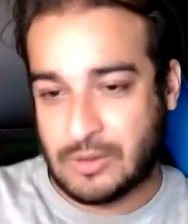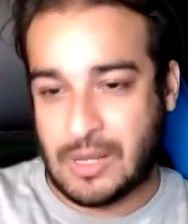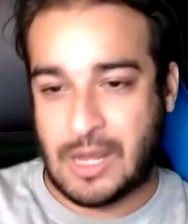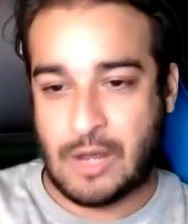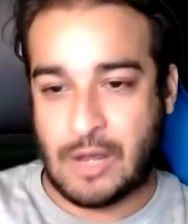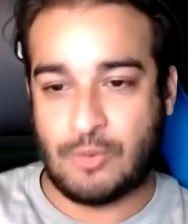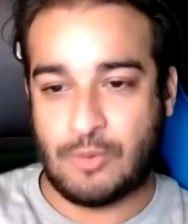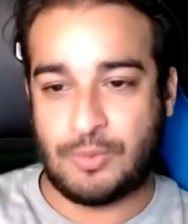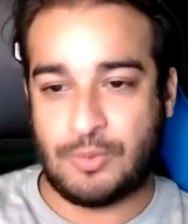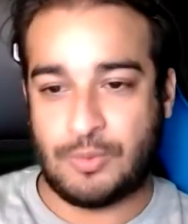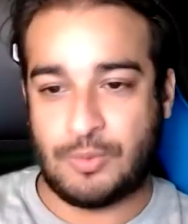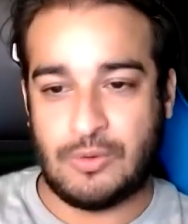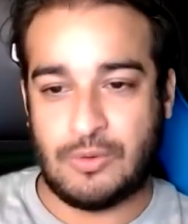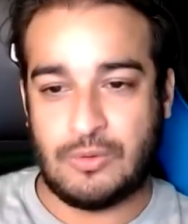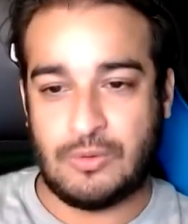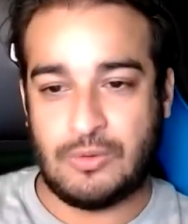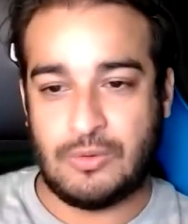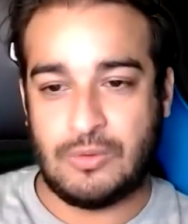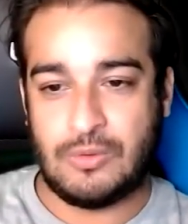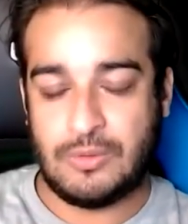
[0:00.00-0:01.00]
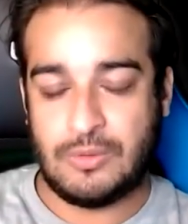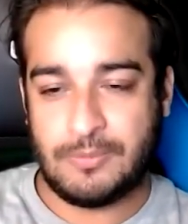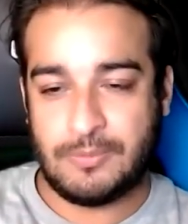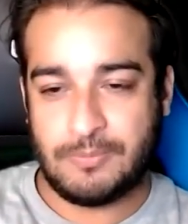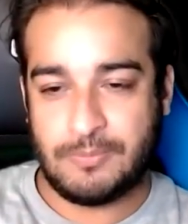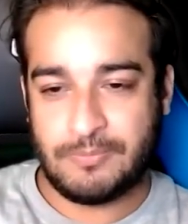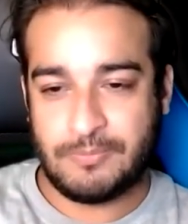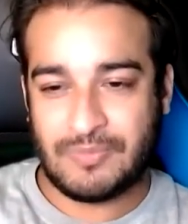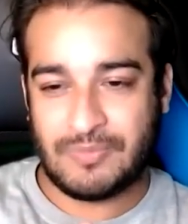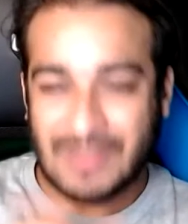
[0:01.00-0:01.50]
I hope you
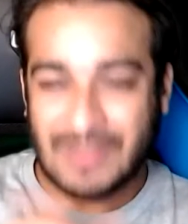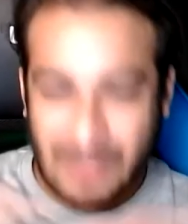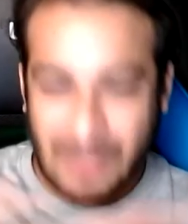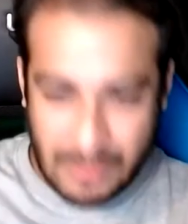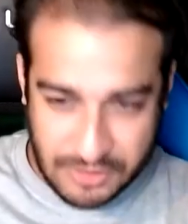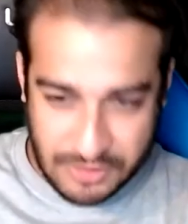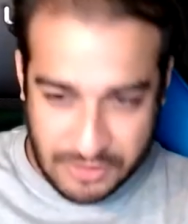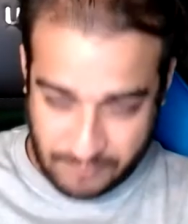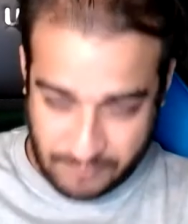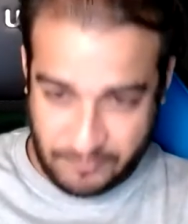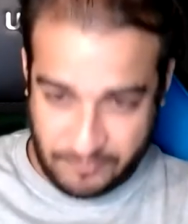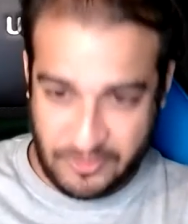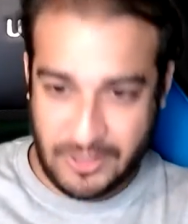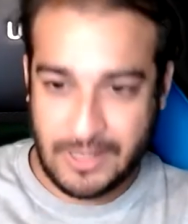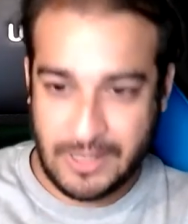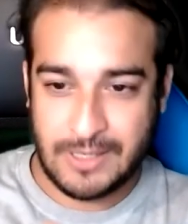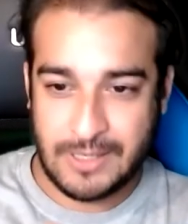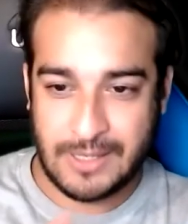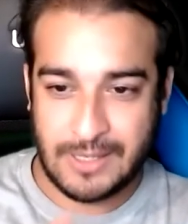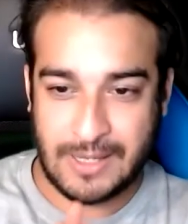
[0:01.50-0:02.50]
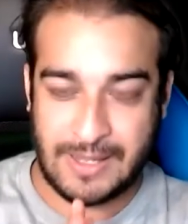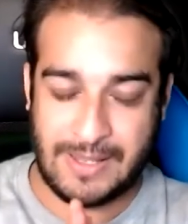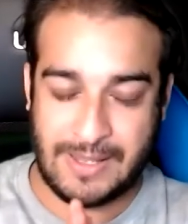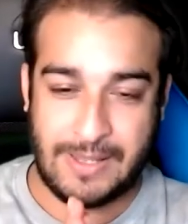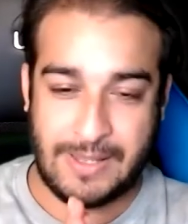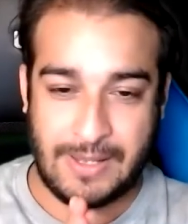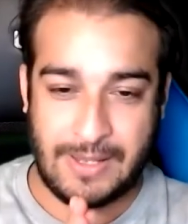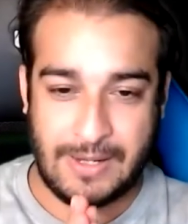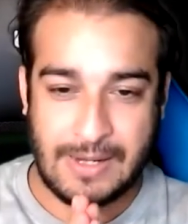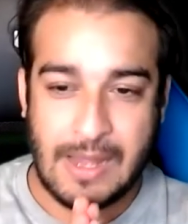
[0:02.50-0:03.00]
learned something,
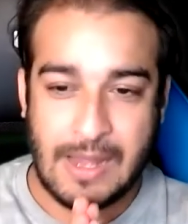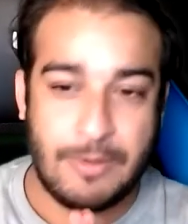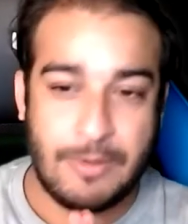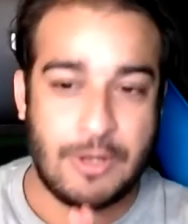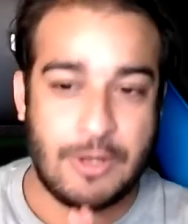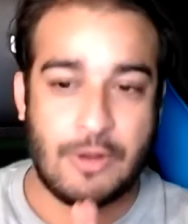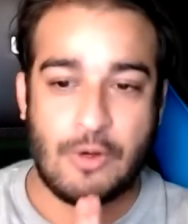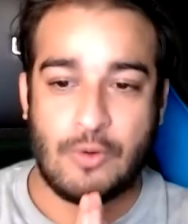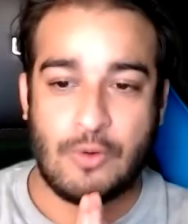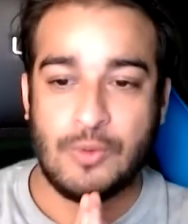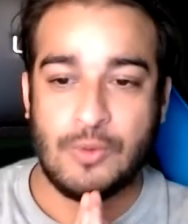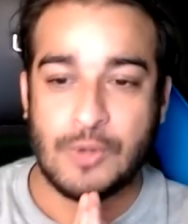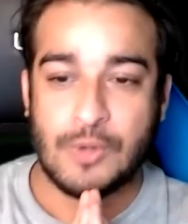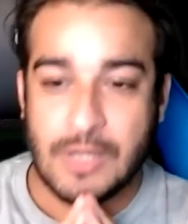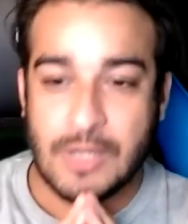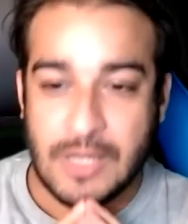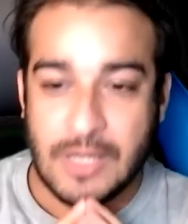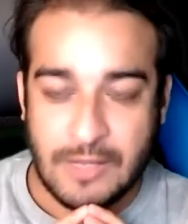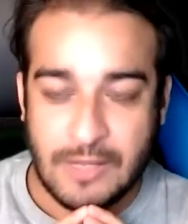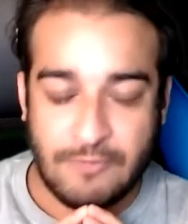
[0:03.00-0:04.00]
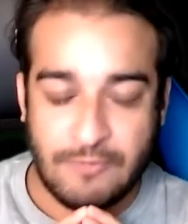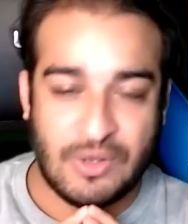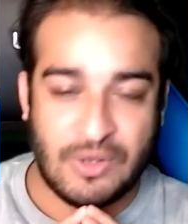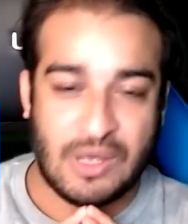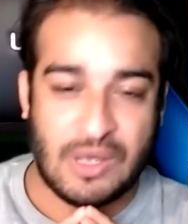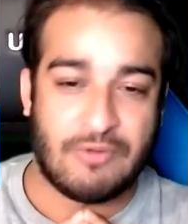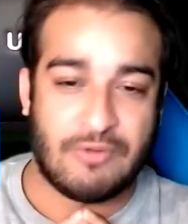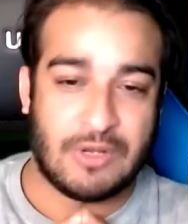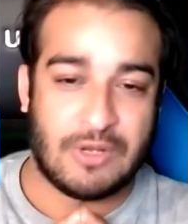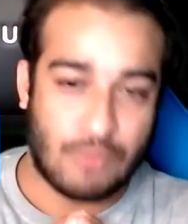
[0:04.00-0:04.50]
and let me know if you
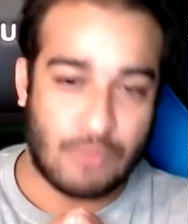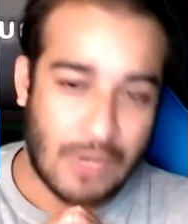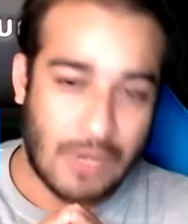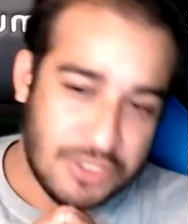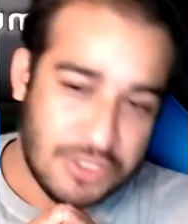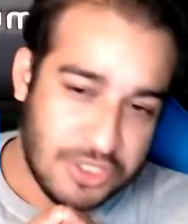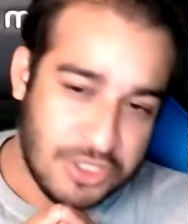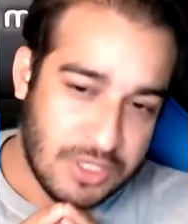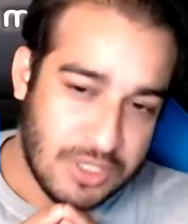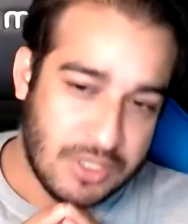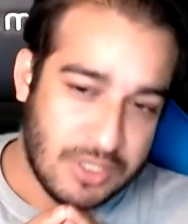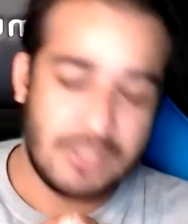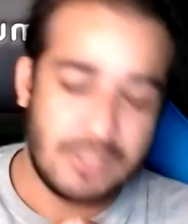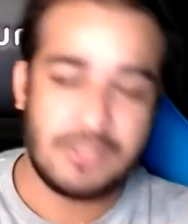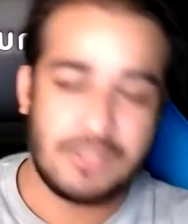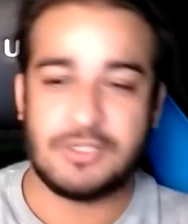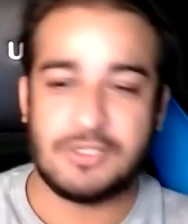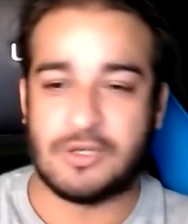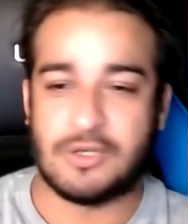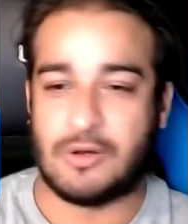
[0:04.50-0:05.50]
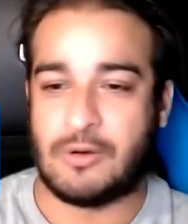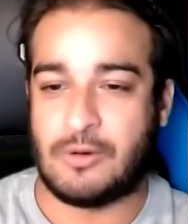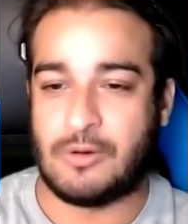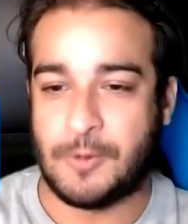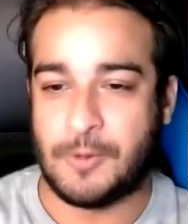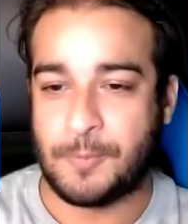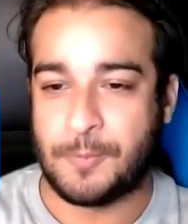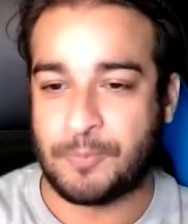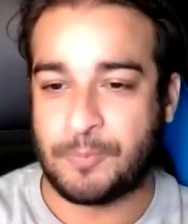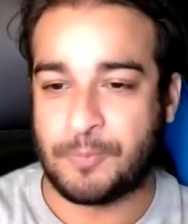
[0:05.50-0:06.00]
have any questions
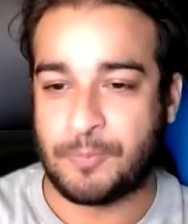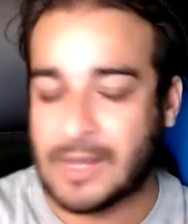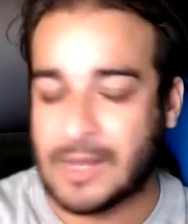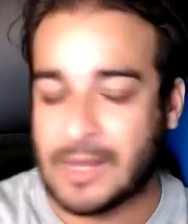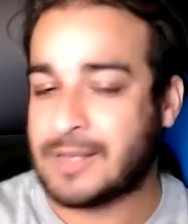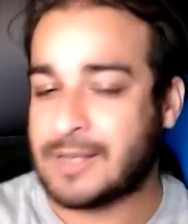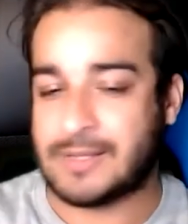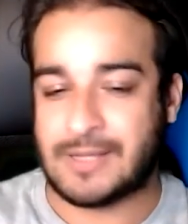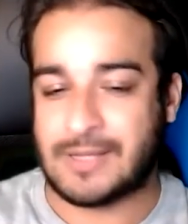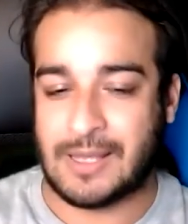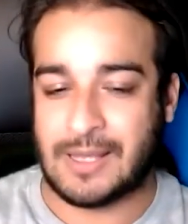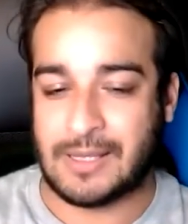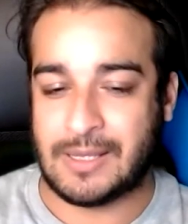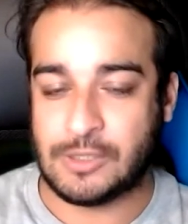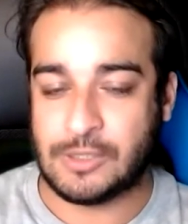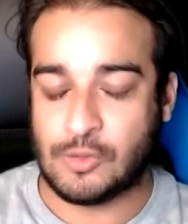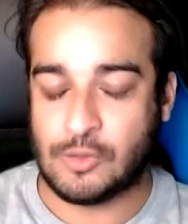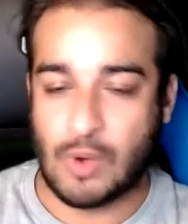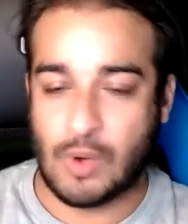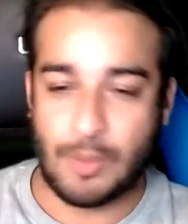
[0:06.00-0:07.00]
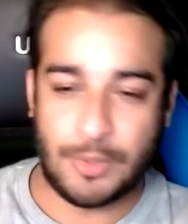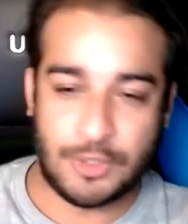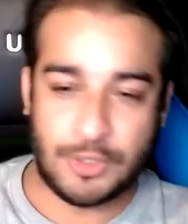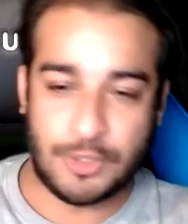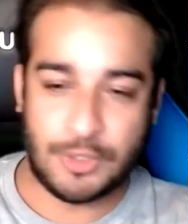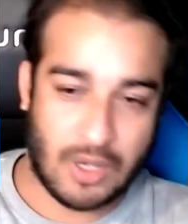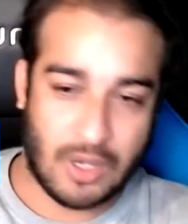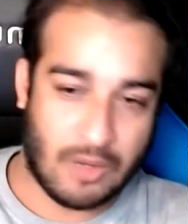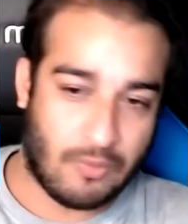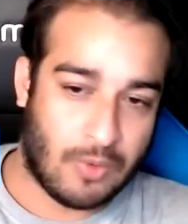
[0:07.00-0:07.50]
or anything you want me
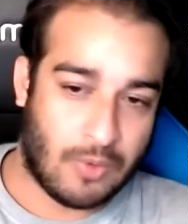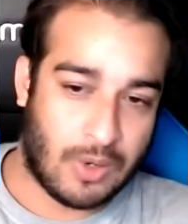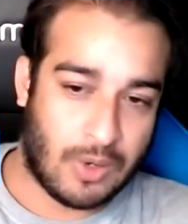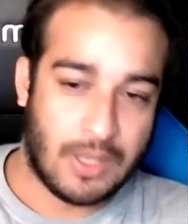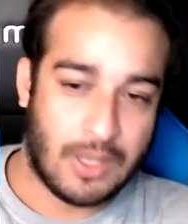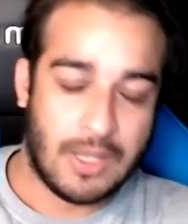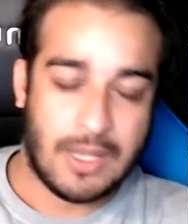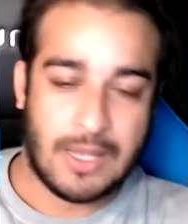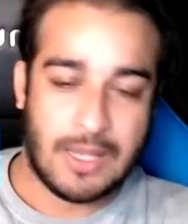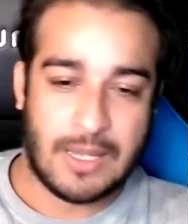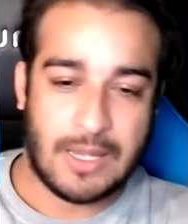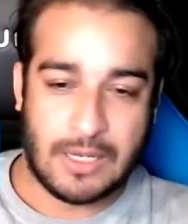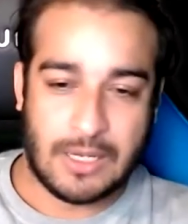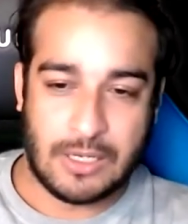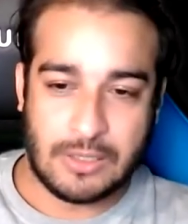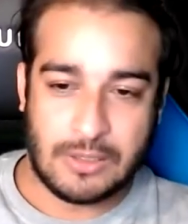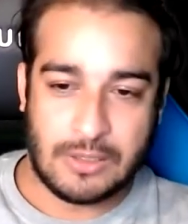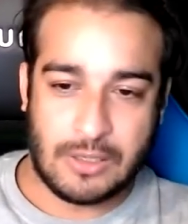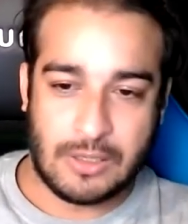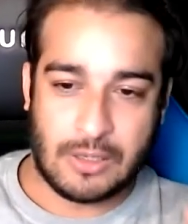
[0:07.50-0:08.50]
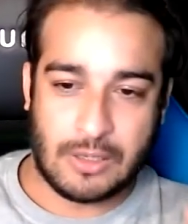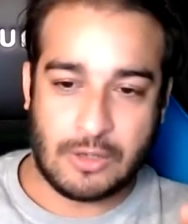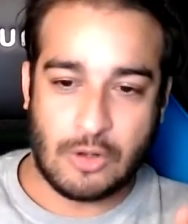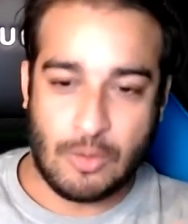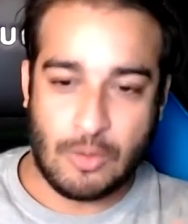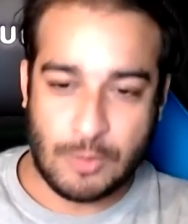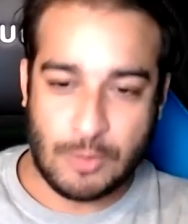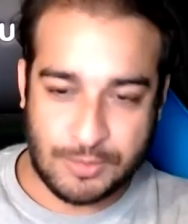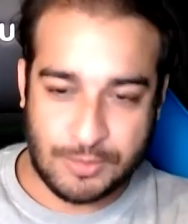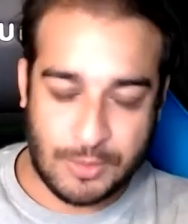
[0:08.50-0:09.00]
to cover in the
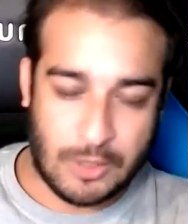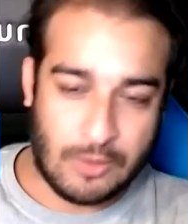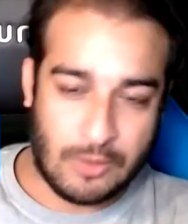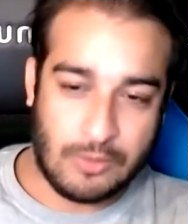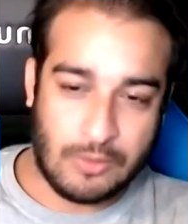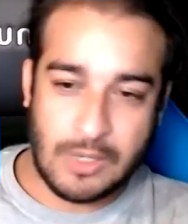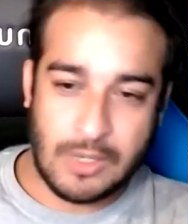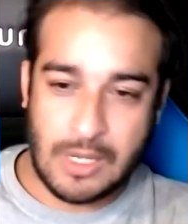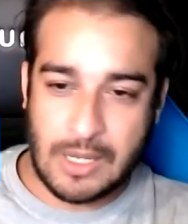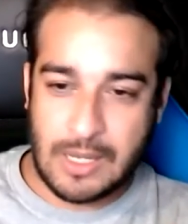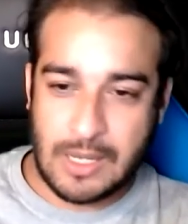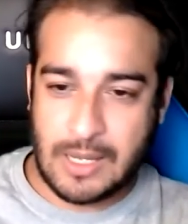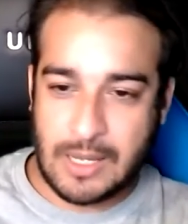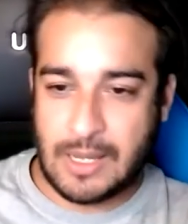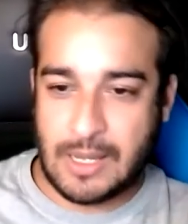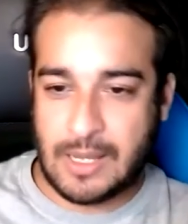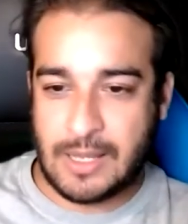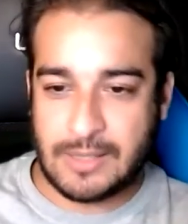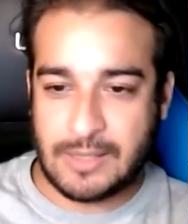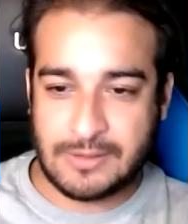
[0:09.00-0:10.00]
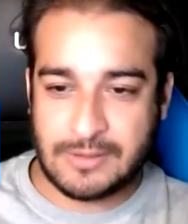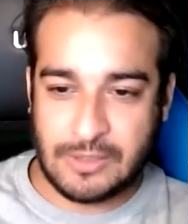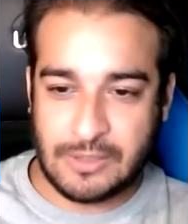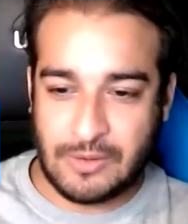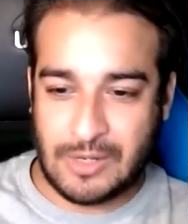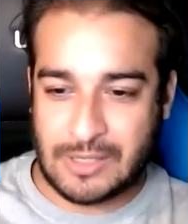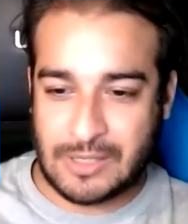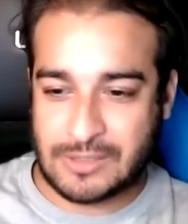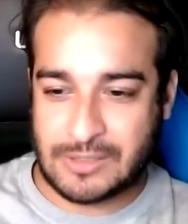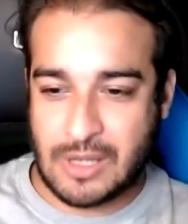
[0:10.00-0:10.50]
comments below. And see you
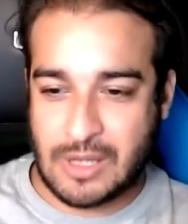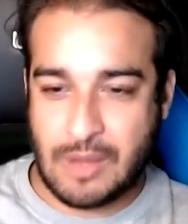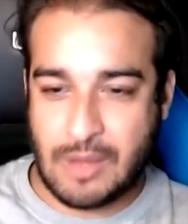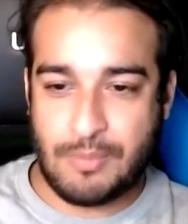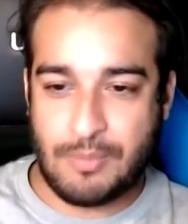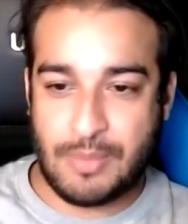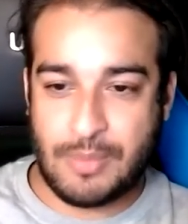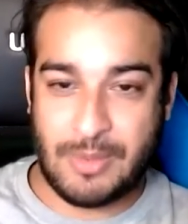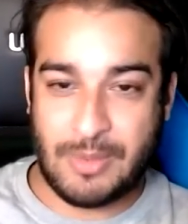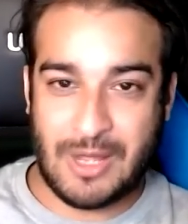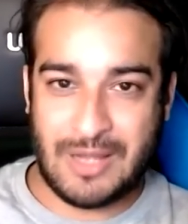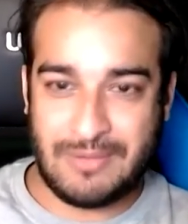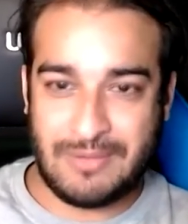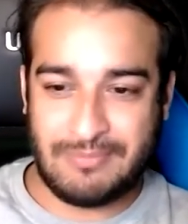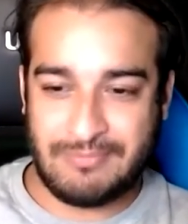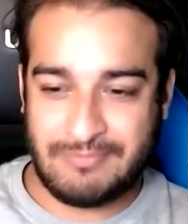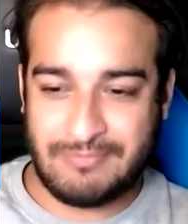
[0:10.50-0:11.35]
next time. Bye-bye.